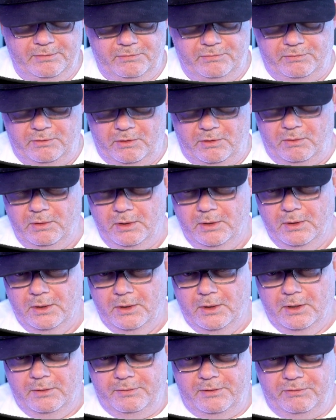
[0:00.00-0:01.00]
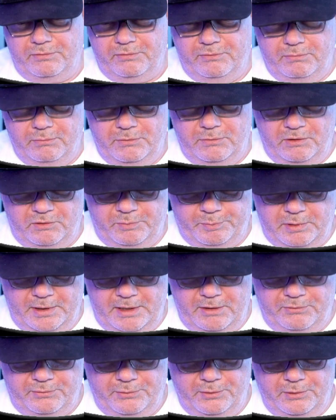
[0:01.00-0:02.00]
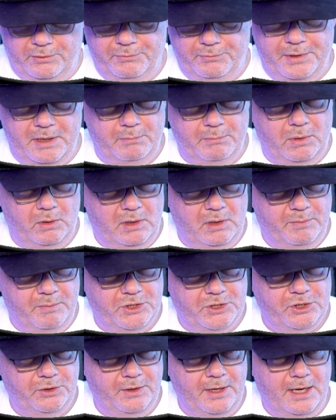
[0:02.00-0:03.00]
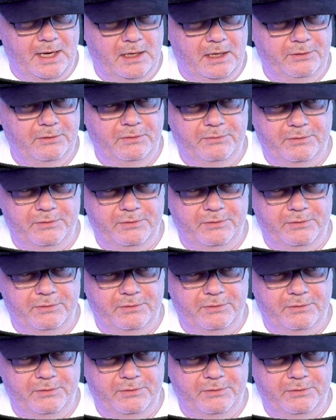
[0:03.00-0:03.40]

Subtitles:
So this play is real nimble. Let me show you how I do this